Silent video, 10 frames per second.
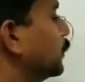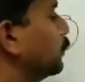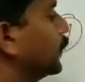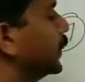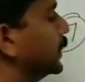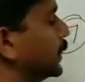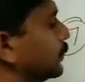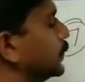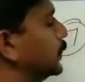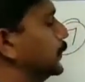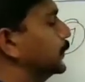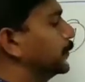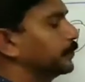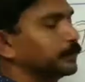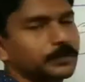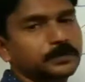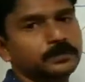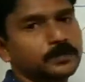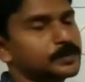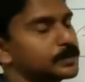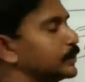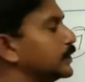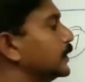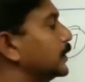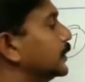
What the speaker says: how do you find the w? First,